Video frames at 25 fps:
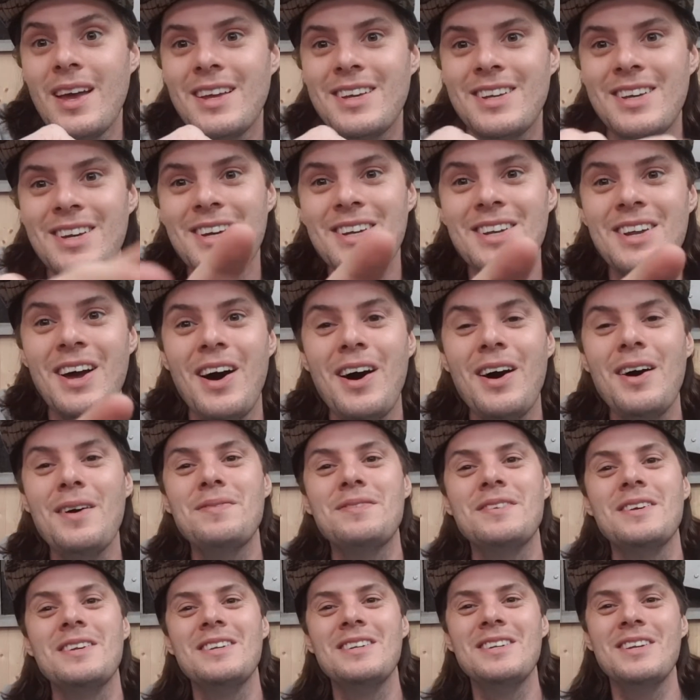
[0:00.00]
Good
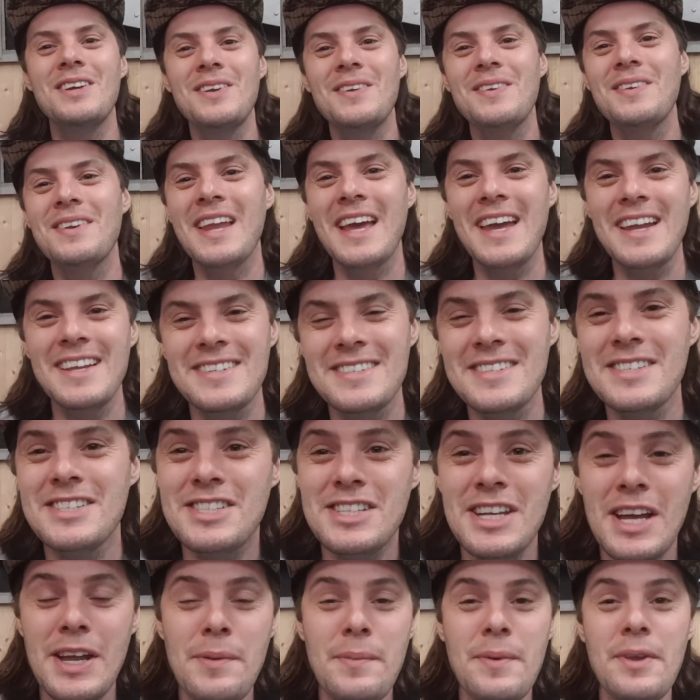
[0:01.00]
afternoon, ladies and
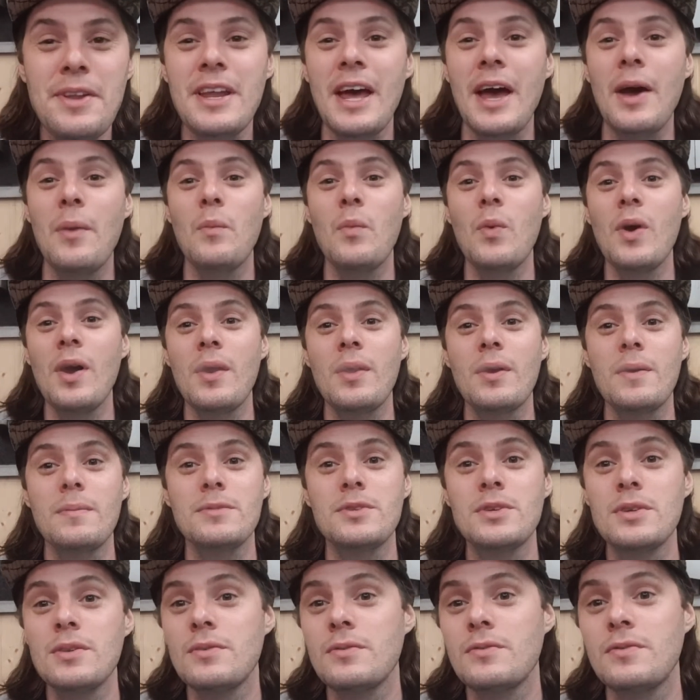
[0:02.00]
gentlemen, and welcome
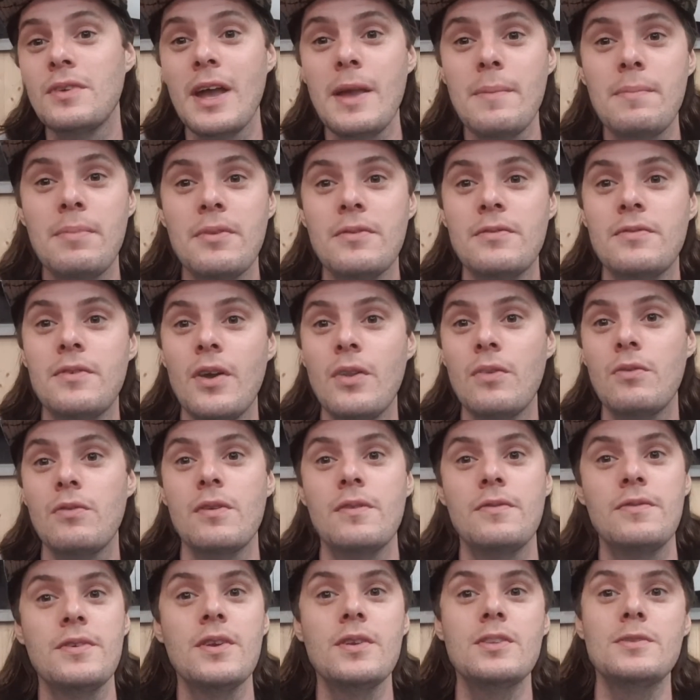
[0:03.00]
to Vapor Vault
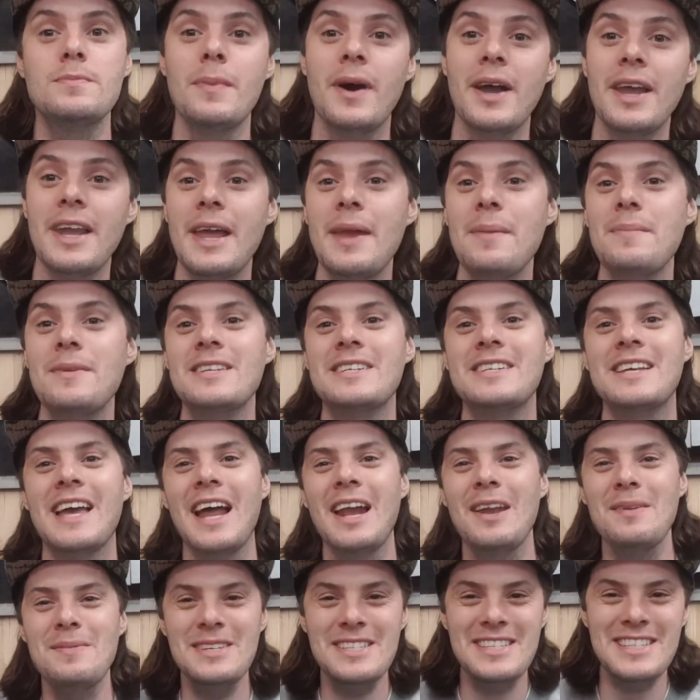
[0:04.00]
Reviews. My name is
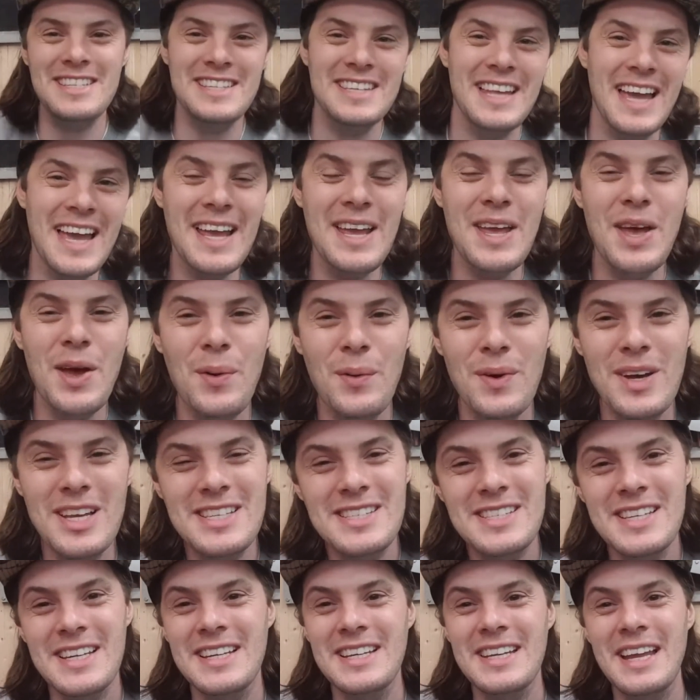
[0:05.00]
Callum, and today we're
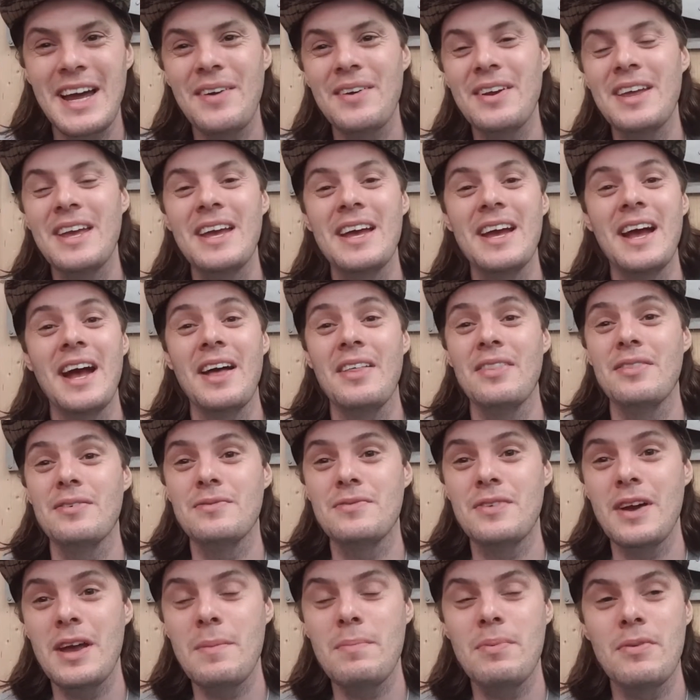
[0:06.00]
sitting down here at the
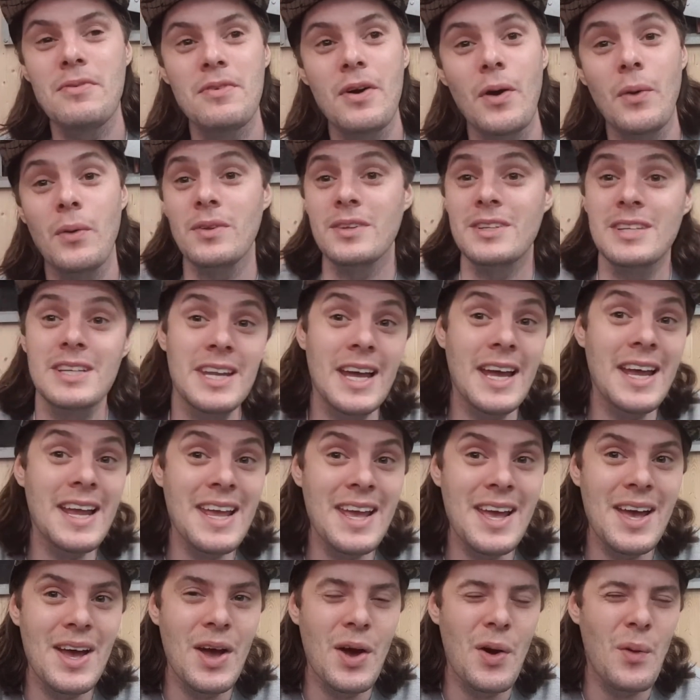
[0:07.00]
Vapor Vault.
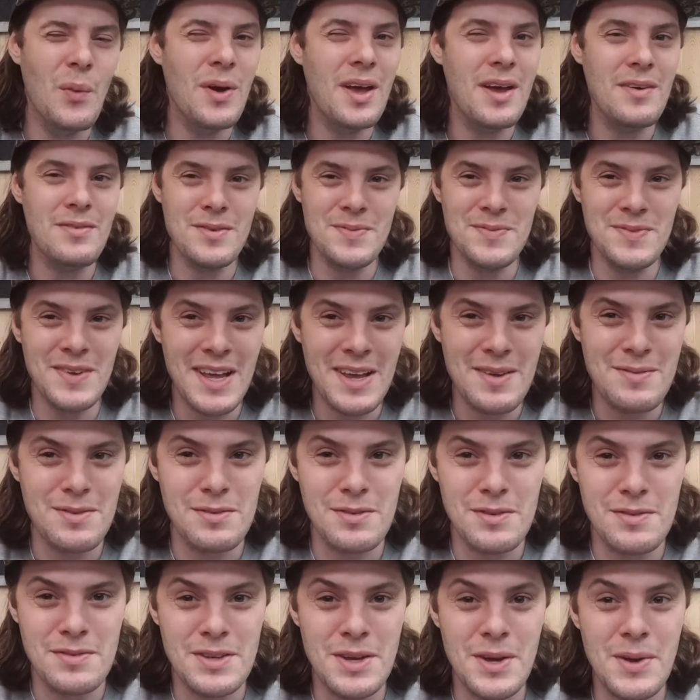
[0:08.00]
Today we have a flavour
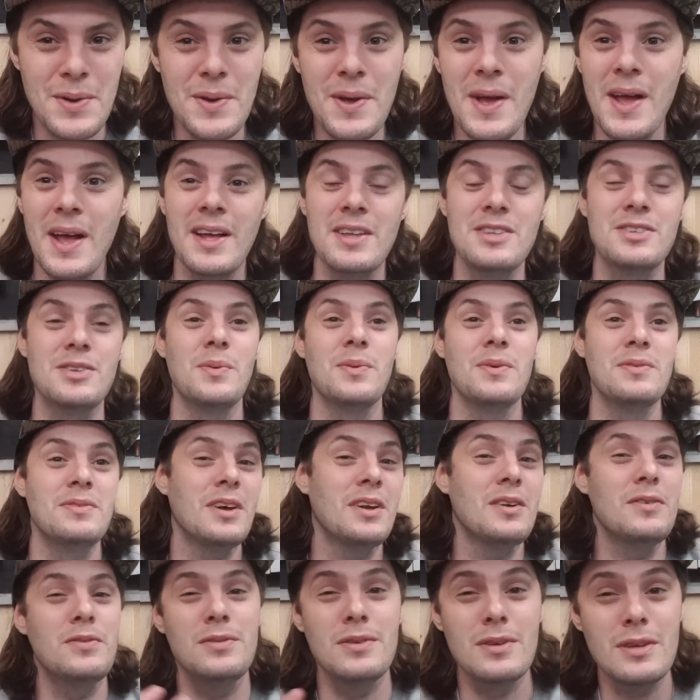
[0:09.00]
review. So we've
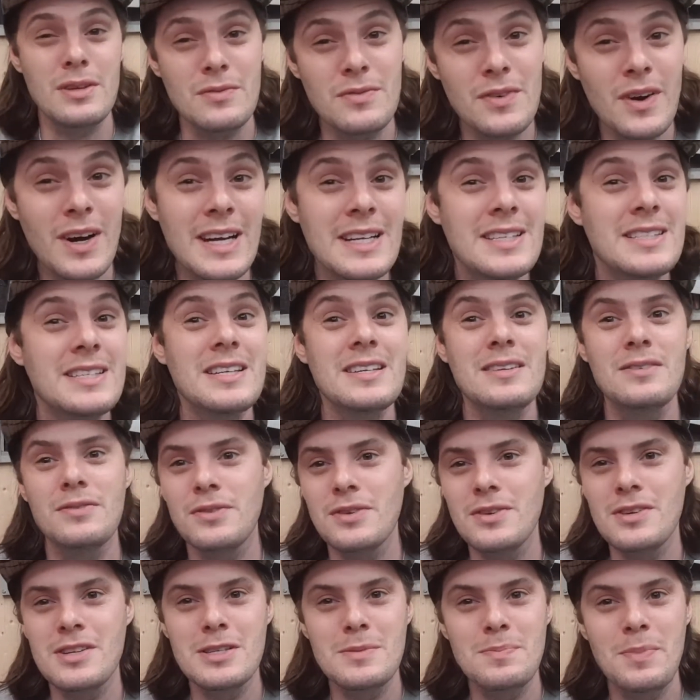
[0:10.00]
done a few devices, a
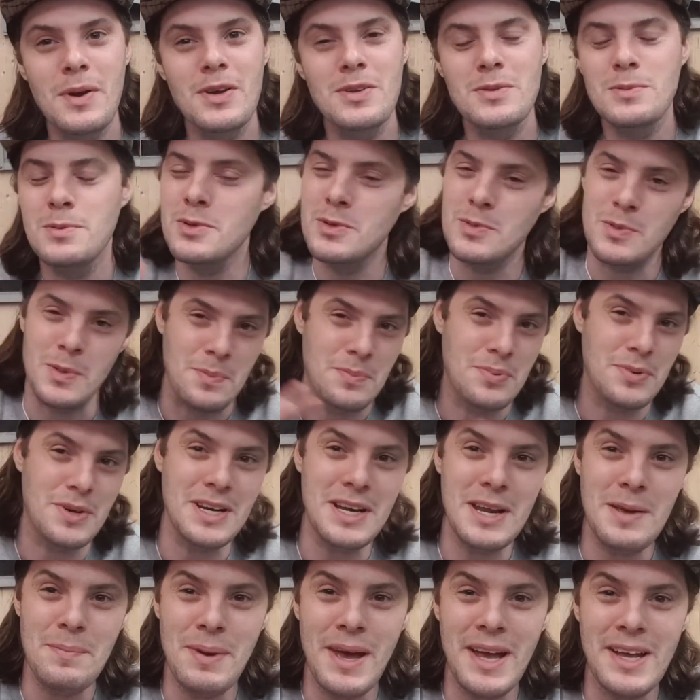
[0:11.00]
few disposables, we're
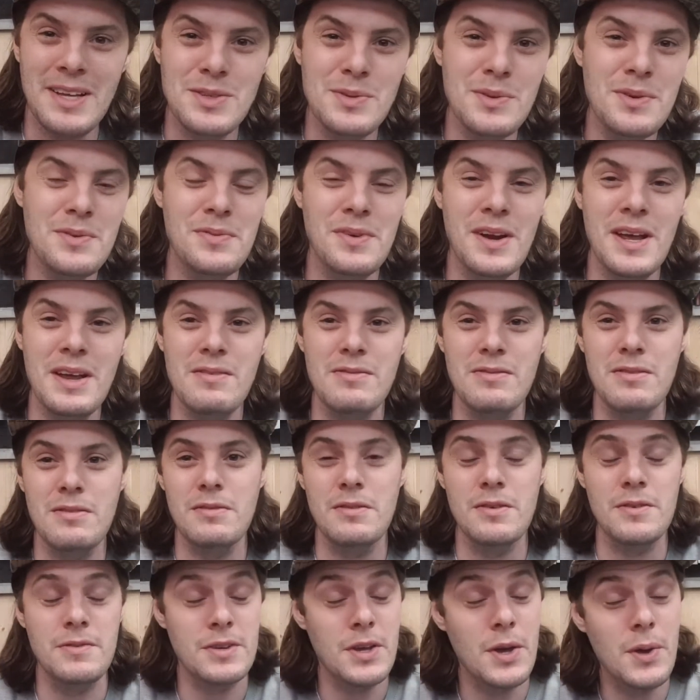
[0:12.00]
bringing it back to a flavour
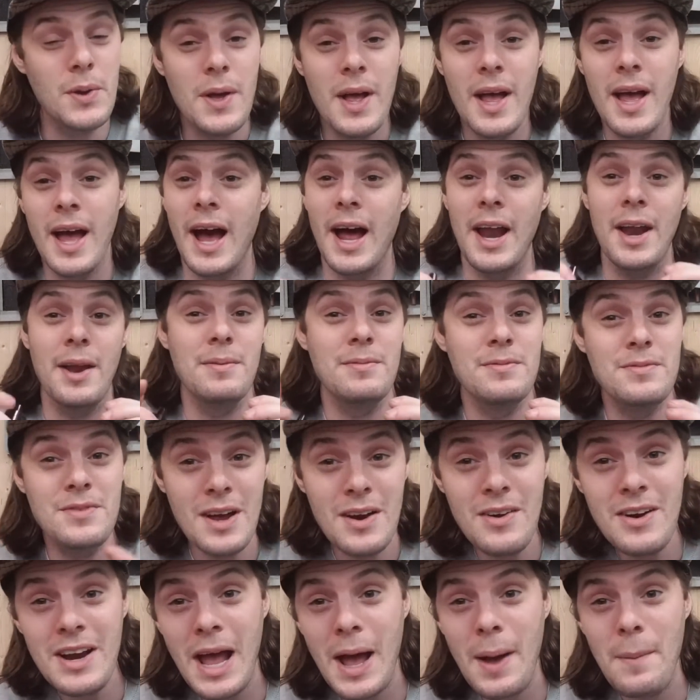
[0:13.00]
review, and I'm
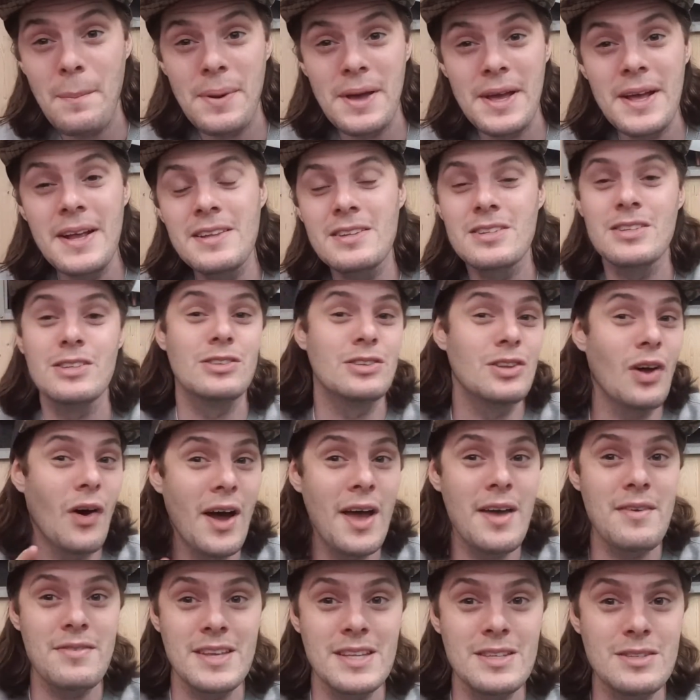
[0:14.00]
very happy to
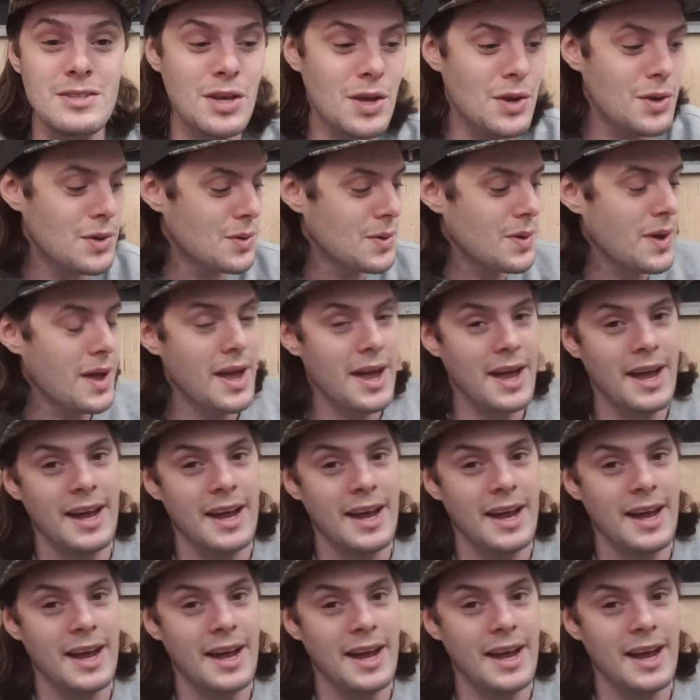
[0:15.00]
dive into